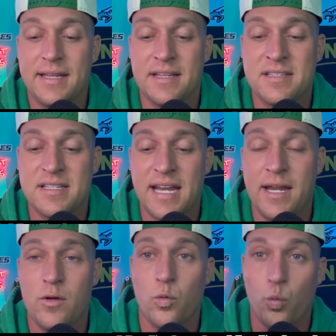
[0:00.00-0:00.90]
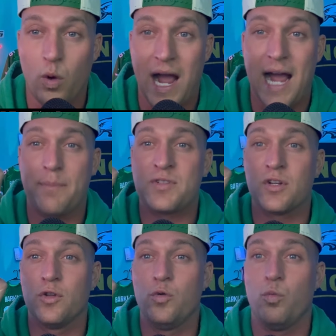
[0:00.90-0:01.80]
this is a
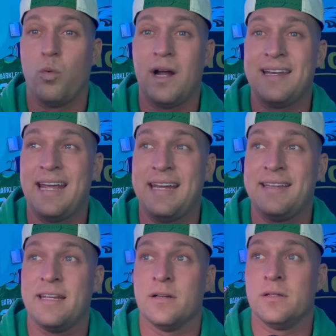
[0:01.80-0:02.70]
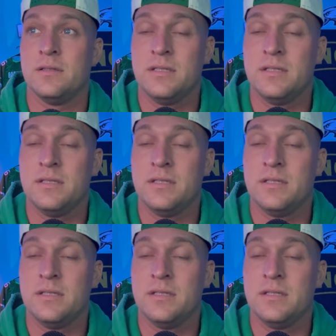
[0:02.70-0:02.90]
absolute one-day deal.